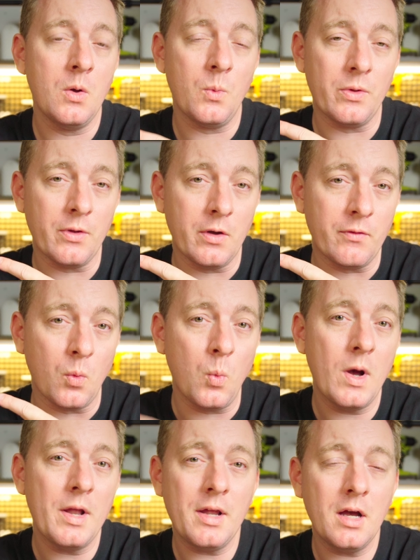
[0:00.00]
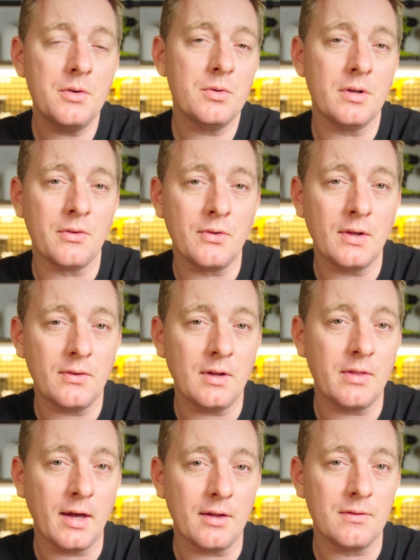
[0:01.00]
with over
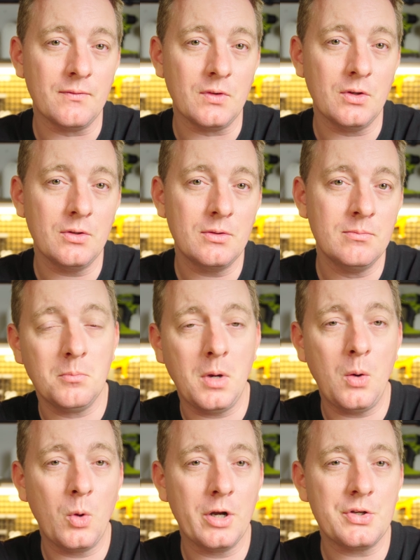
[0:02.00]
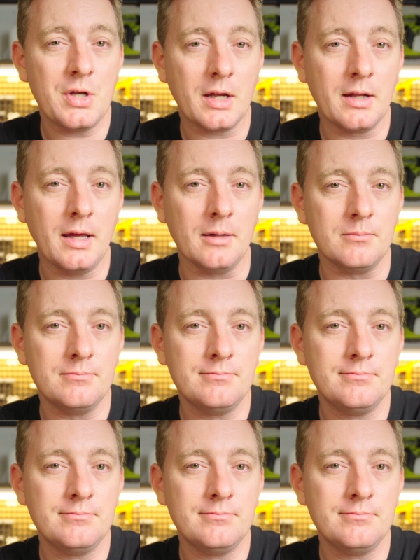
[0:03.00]
160,000 views? Might want to check it out.